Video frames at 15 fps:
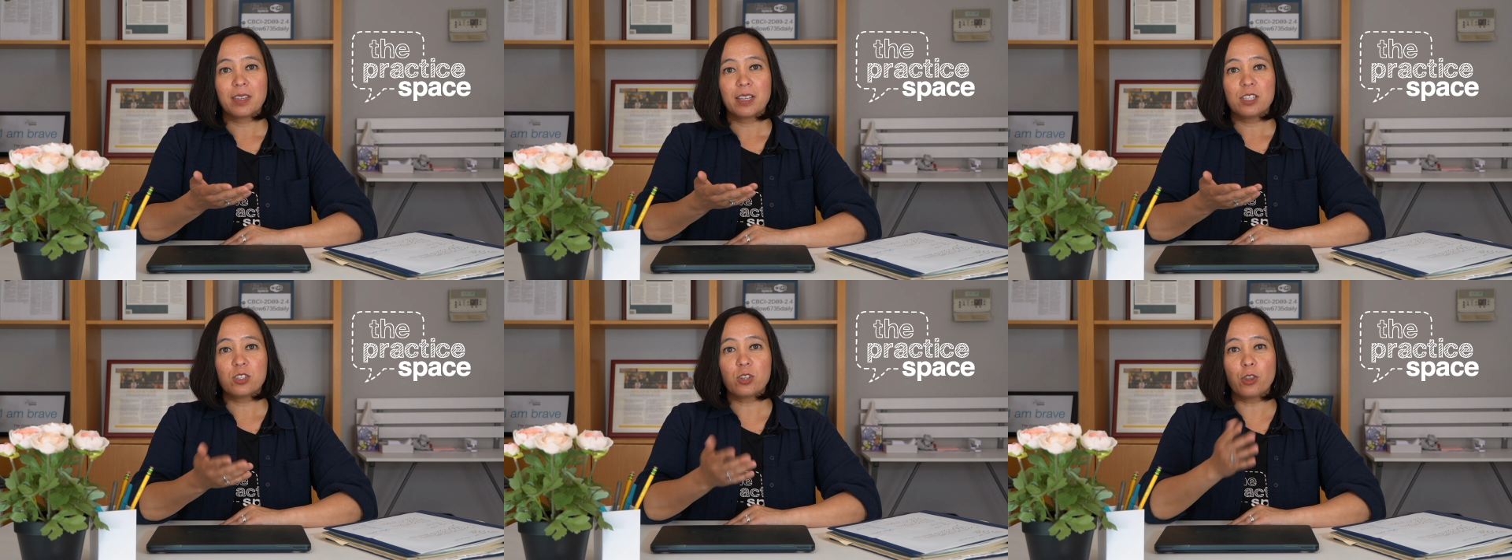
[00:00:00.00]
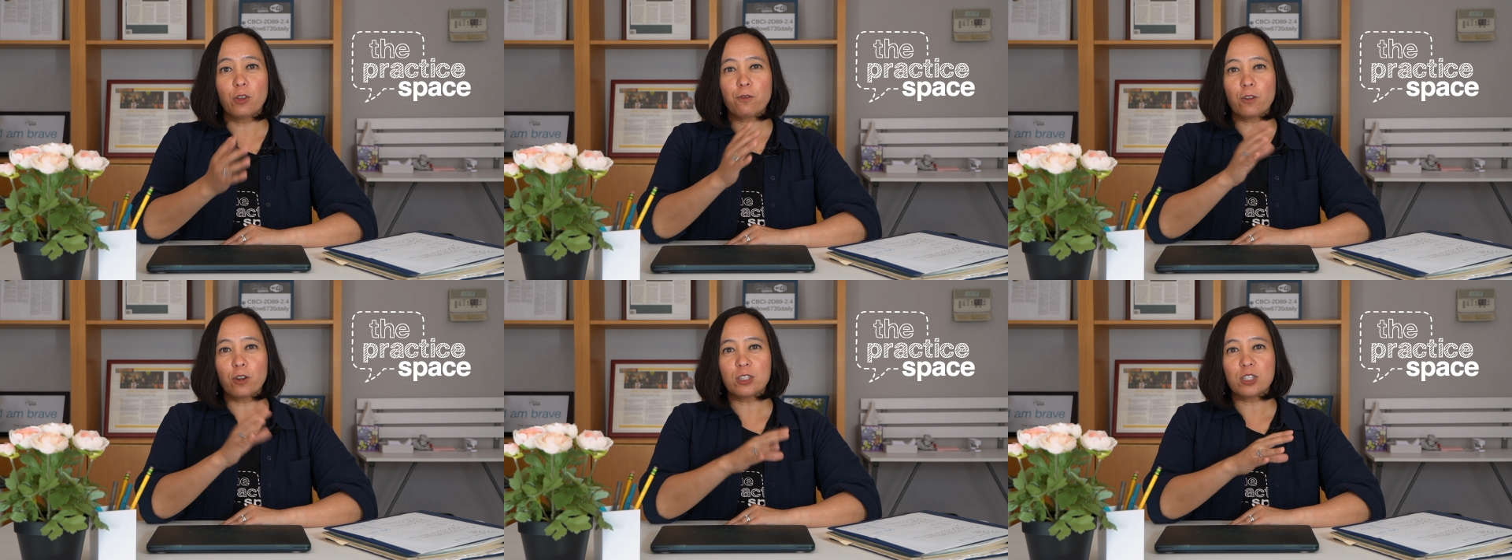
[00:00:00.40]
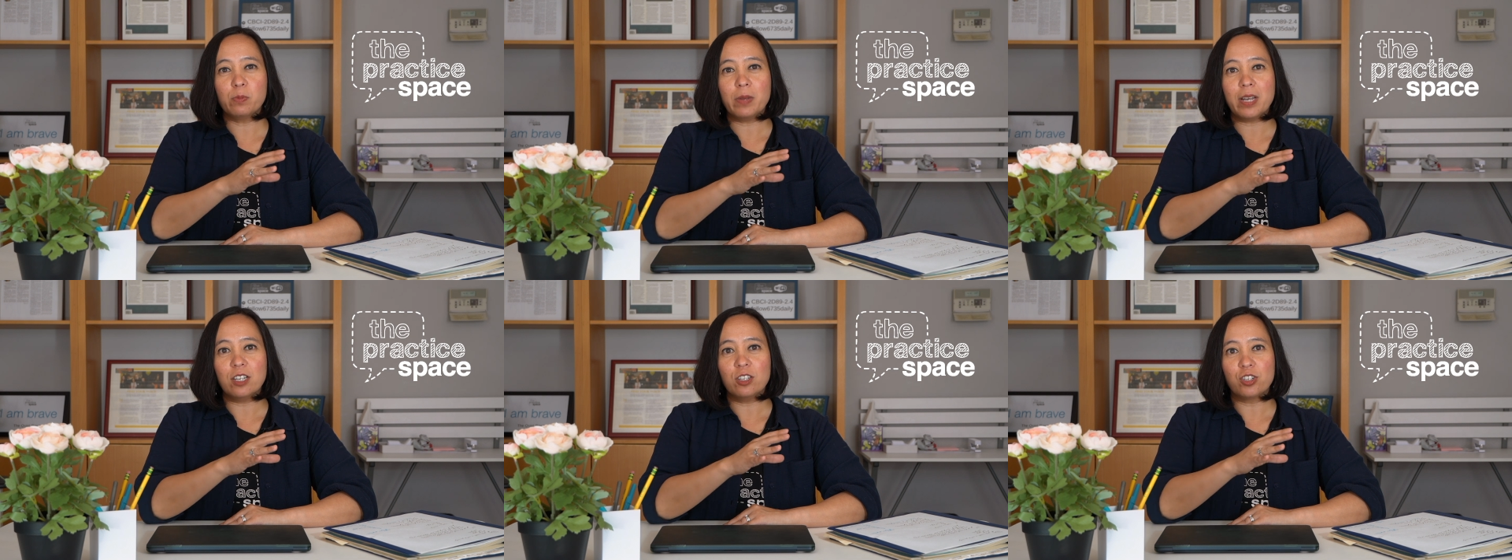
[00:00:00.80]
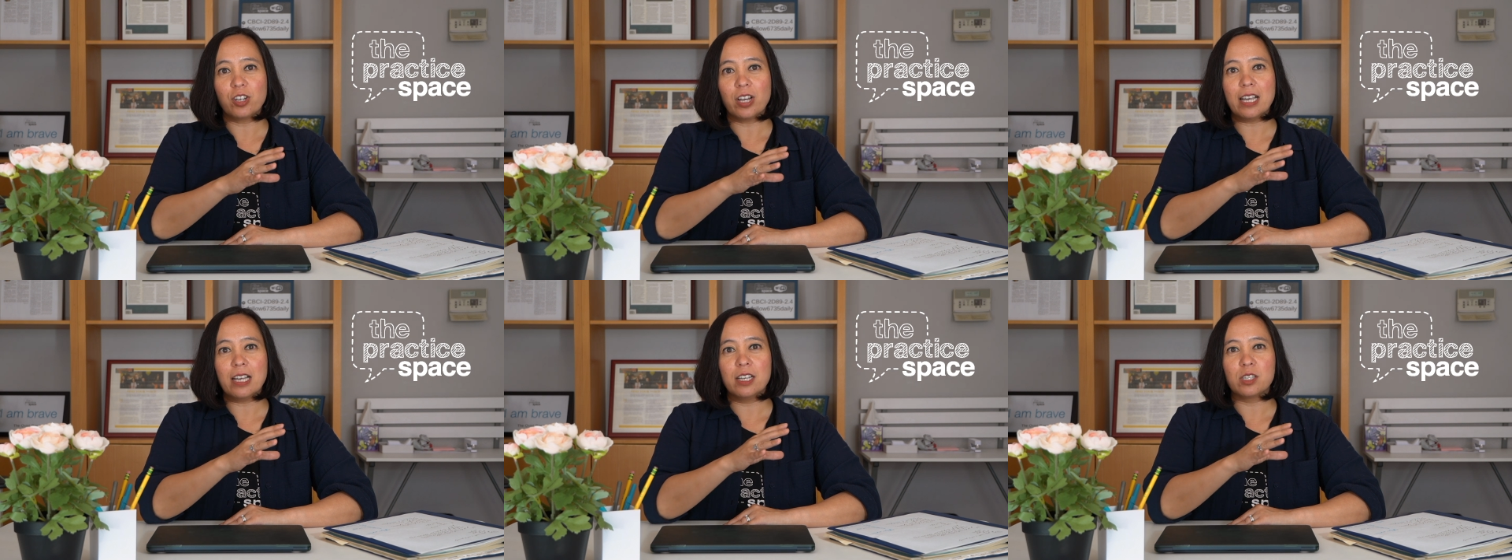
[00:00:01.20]
So the first speech
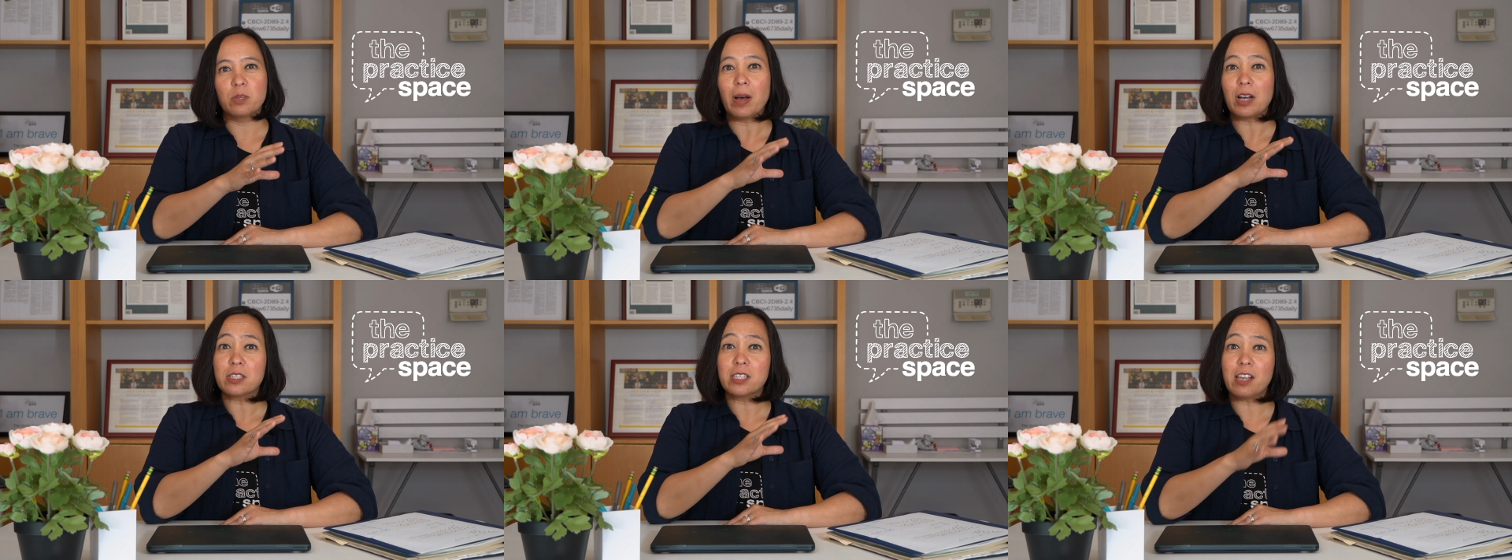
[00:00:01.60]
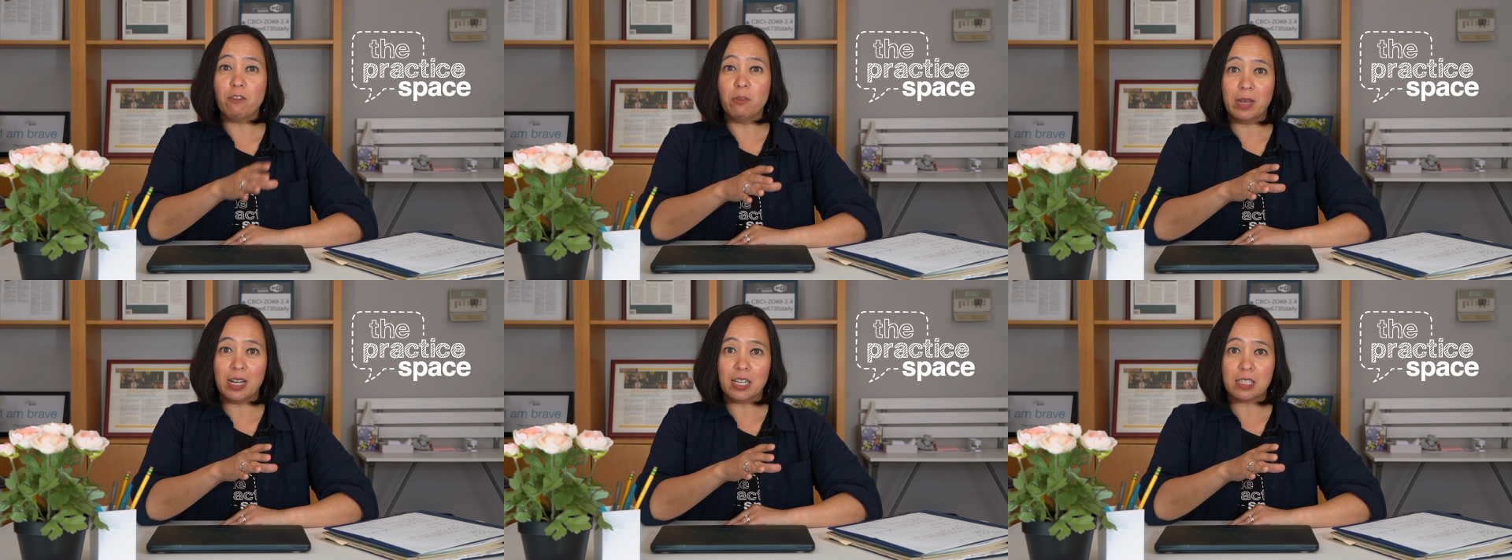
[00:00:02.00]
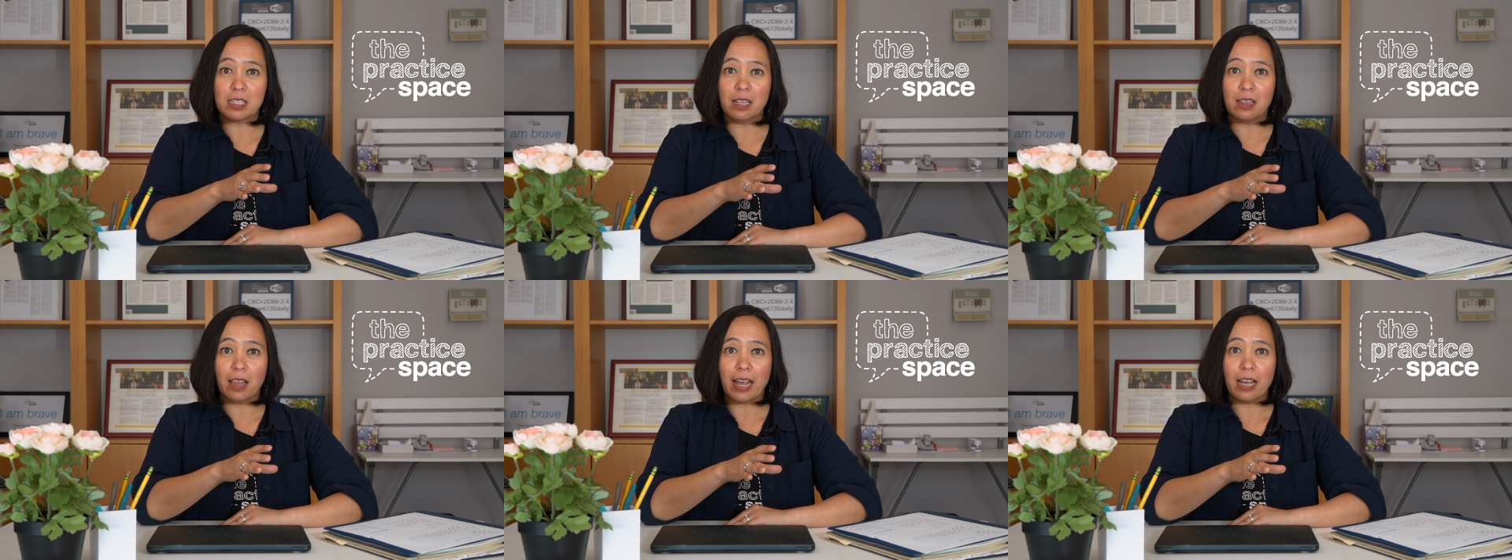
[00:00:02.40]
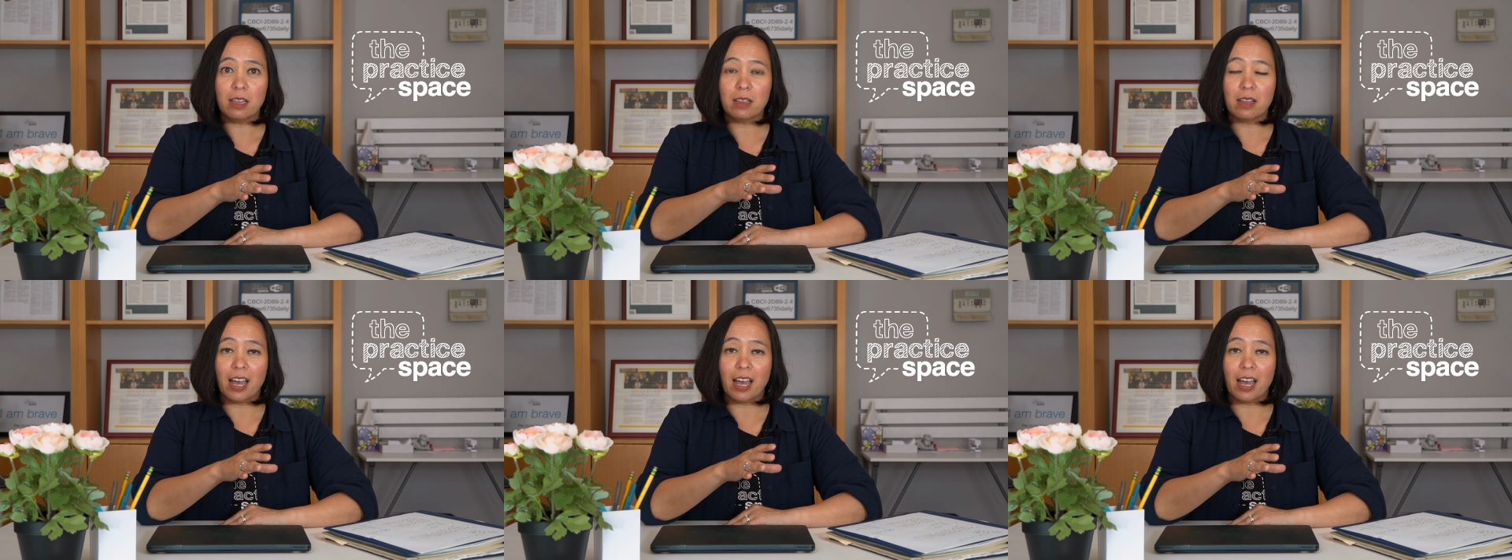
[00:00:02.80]
is about 7 minutes in length,